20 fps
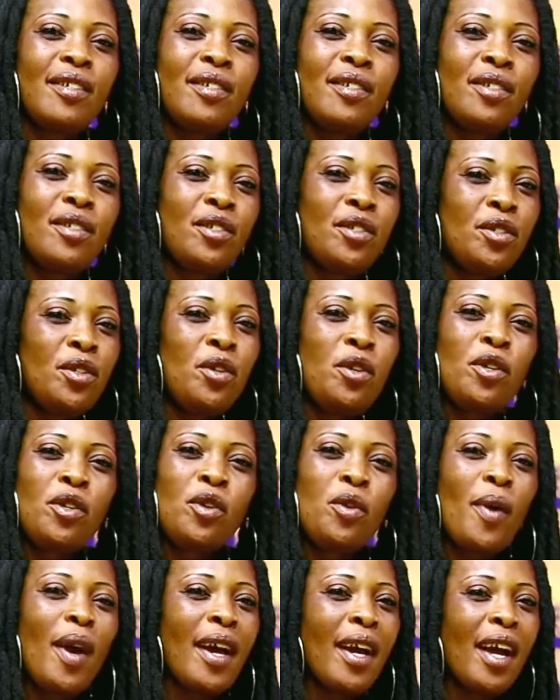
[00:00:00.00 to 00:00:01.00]
Sh should
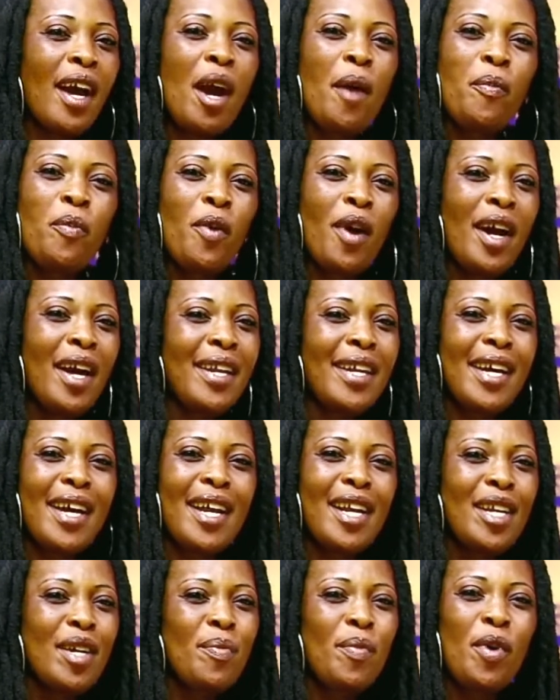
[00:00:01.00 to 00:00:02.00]
wake up one
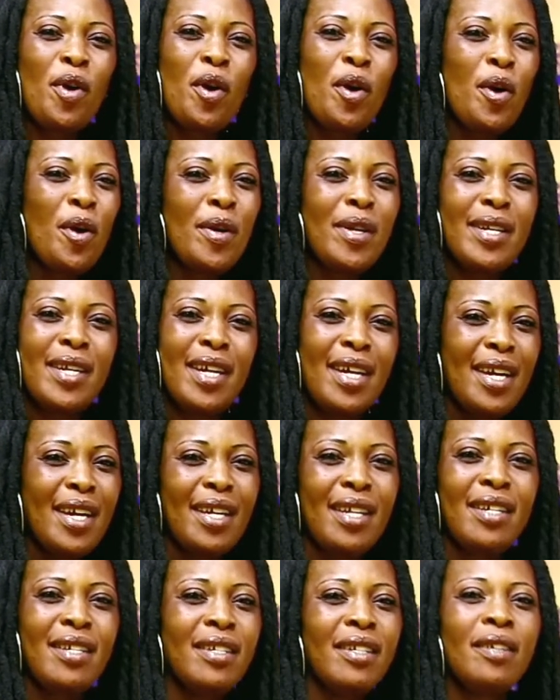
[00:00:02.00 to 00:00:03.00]
early
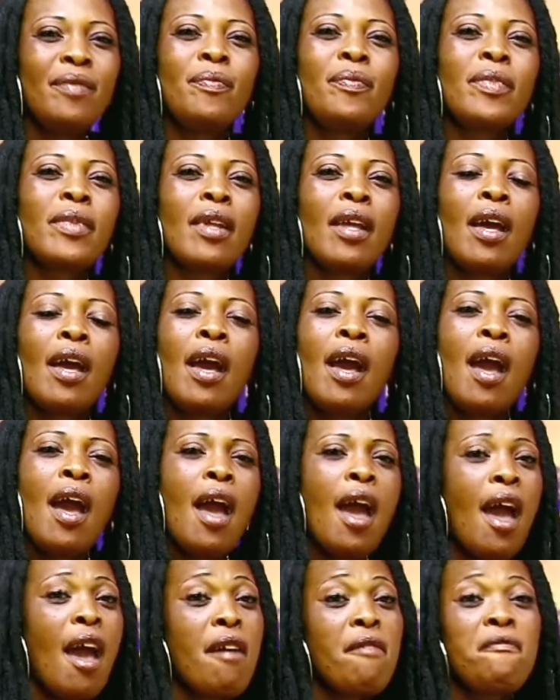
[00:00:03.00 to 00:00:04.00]
morning
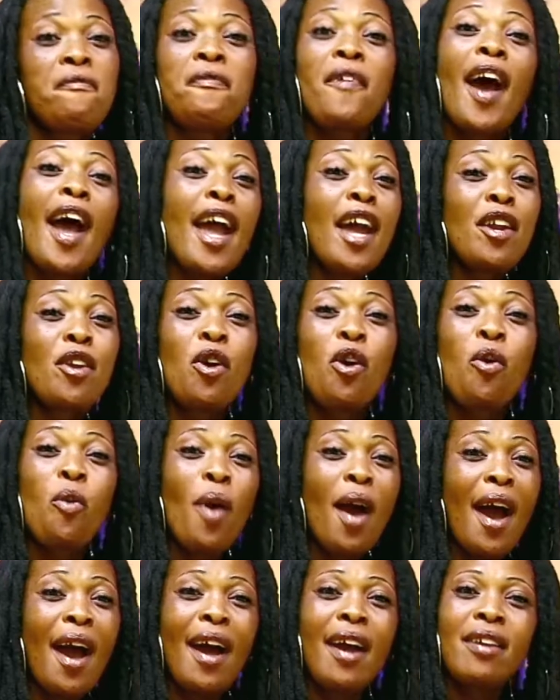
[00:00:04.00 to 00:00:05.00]
and find no
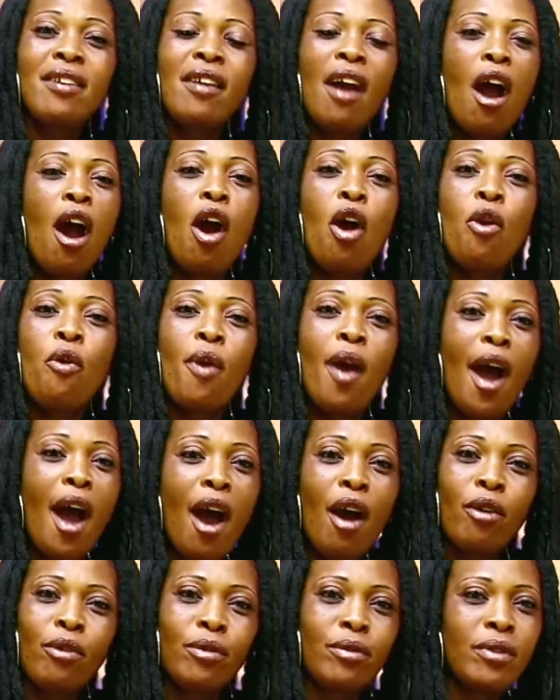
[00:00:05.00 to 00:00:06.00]
one
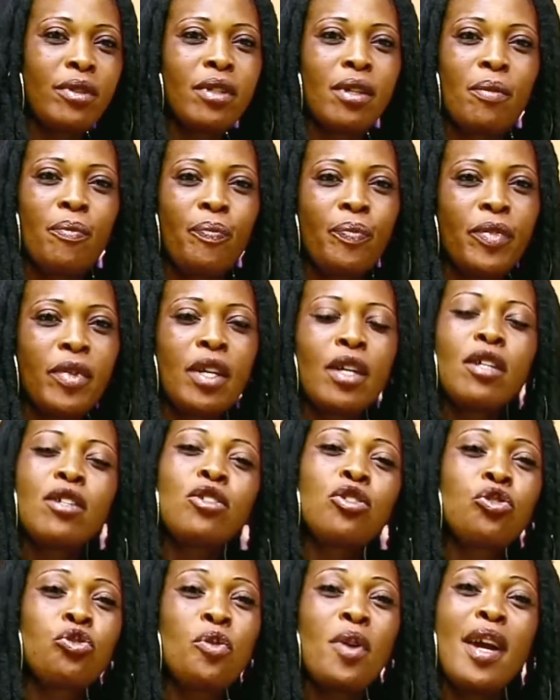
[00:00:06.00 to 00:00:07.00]
around.
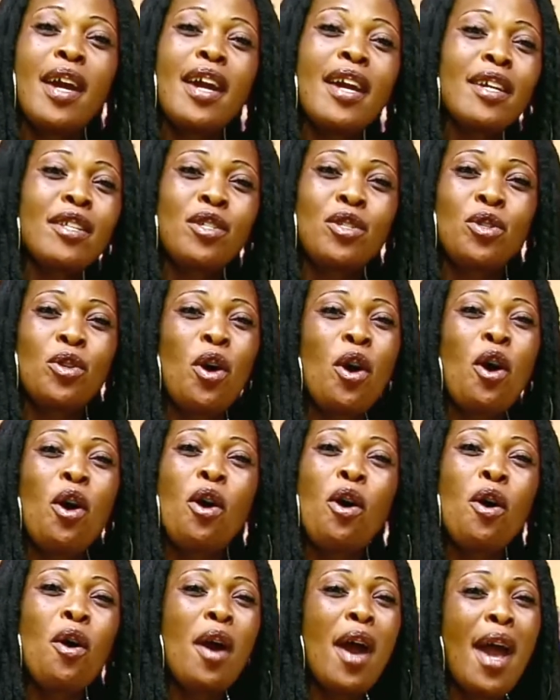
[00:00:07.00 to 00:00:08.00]
Streets
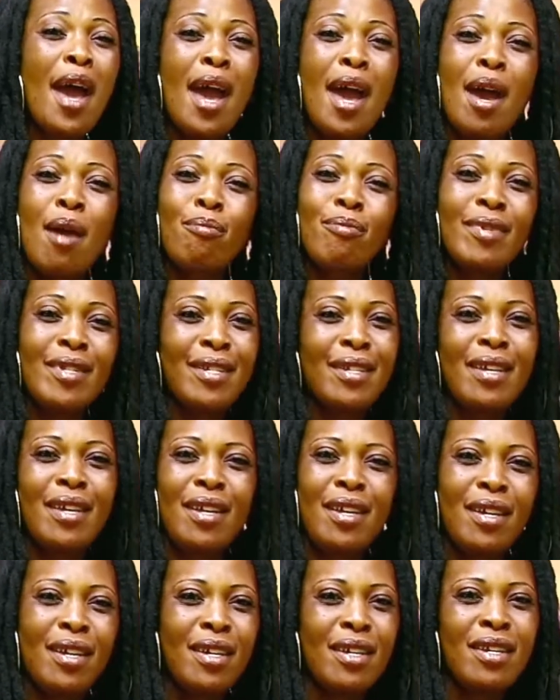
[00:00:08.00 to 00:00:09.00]
so
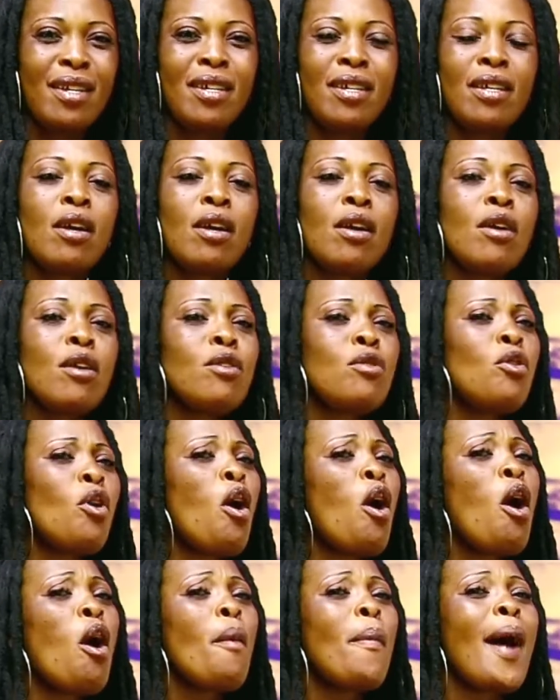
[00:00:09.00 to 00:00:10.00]
empty,
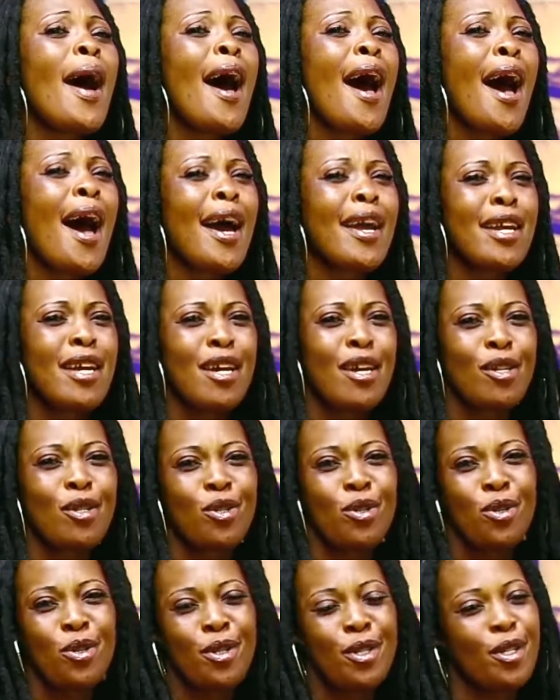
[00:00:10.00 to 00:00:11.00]
nobody
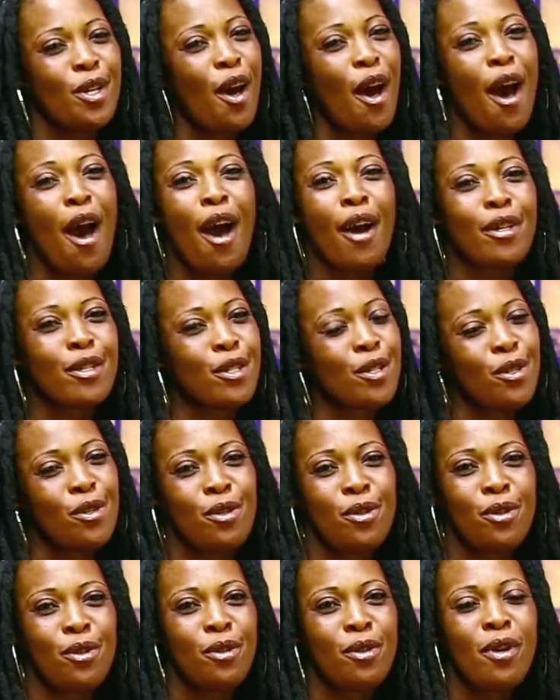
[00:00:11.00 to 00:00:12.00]
to talk
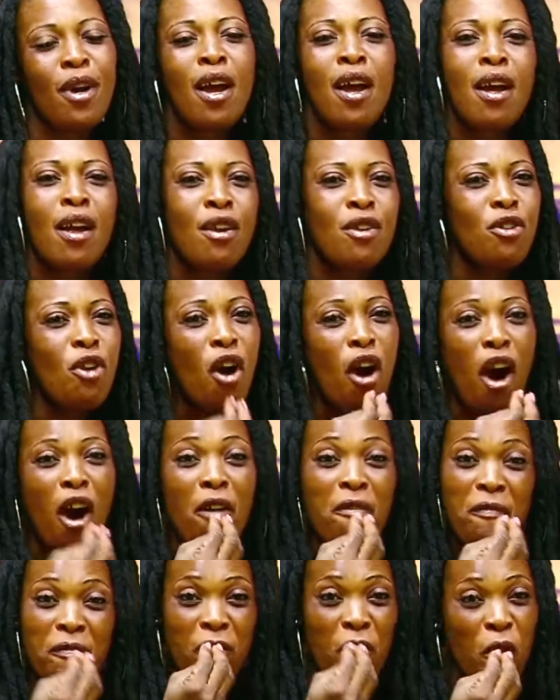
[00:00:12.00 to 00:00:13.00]
to, no
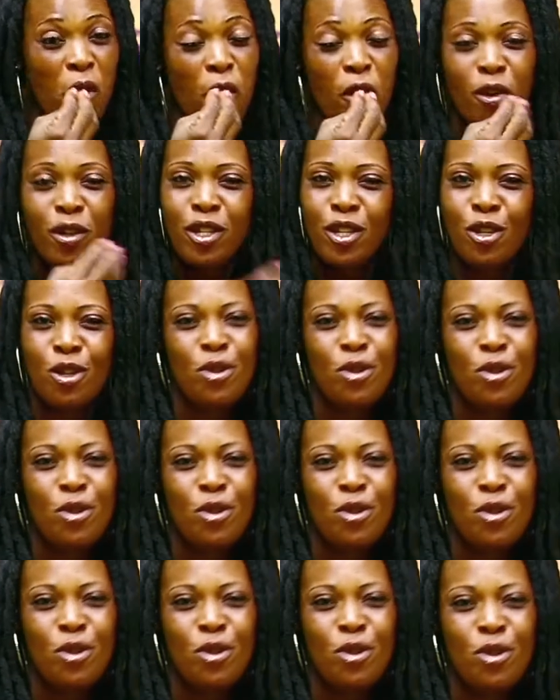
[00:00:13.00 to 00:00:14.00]
food
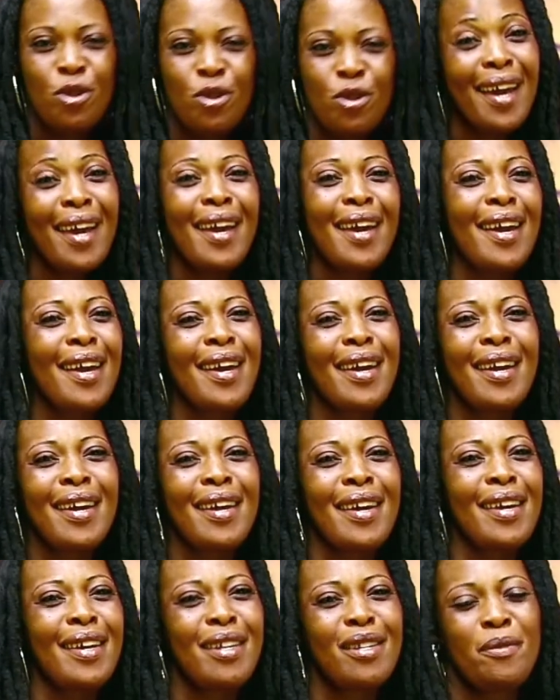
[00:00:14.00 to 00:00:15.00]
to
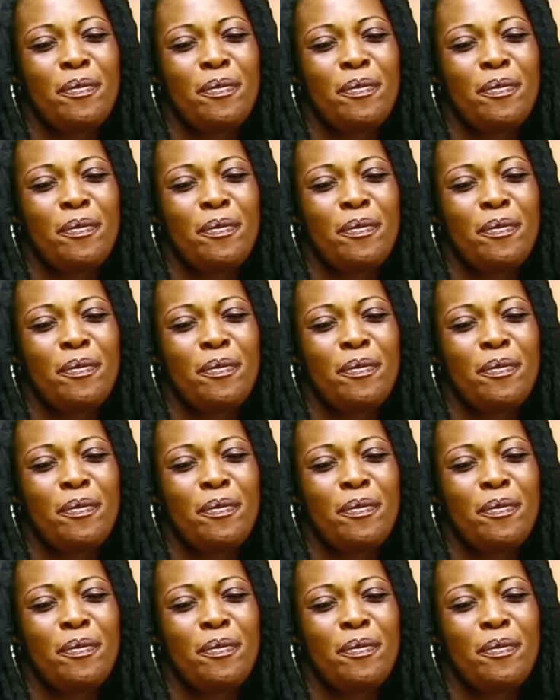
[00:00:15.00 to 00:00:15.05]
eat.